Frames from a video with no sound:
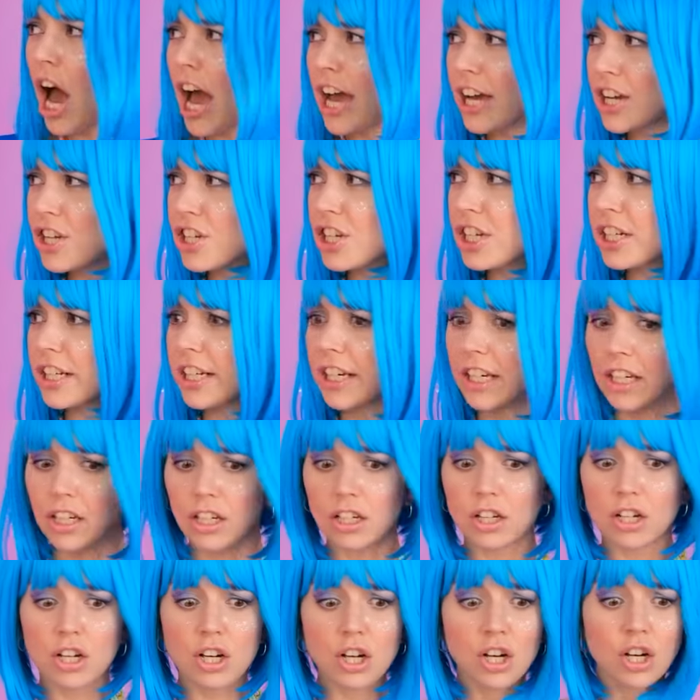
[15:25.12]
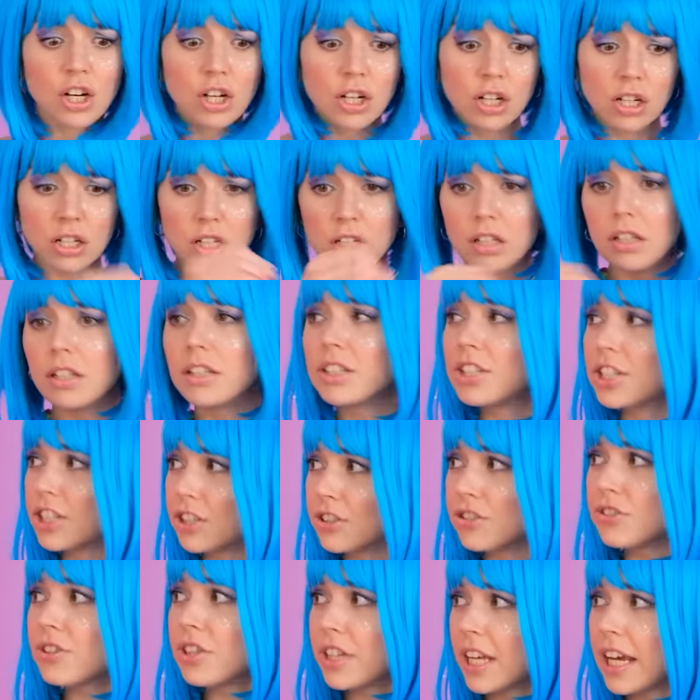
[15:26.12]
Ashley? Did you
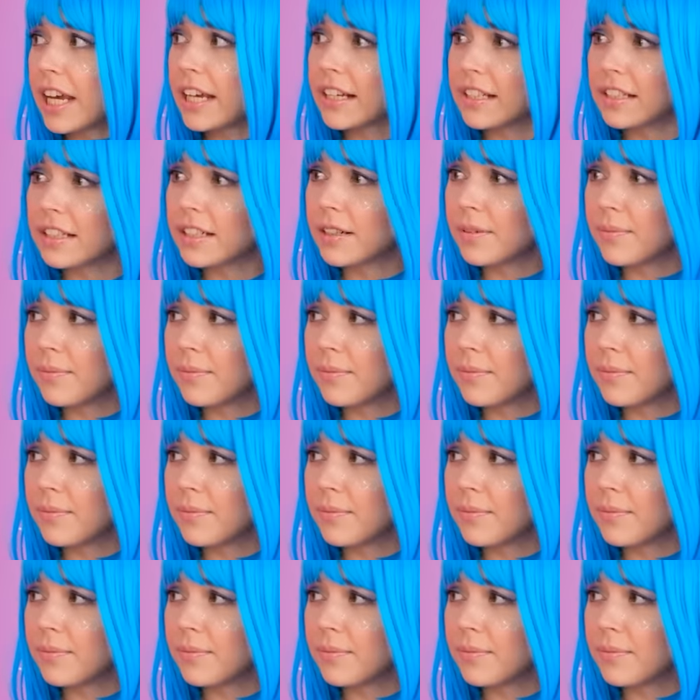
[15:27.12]
take them?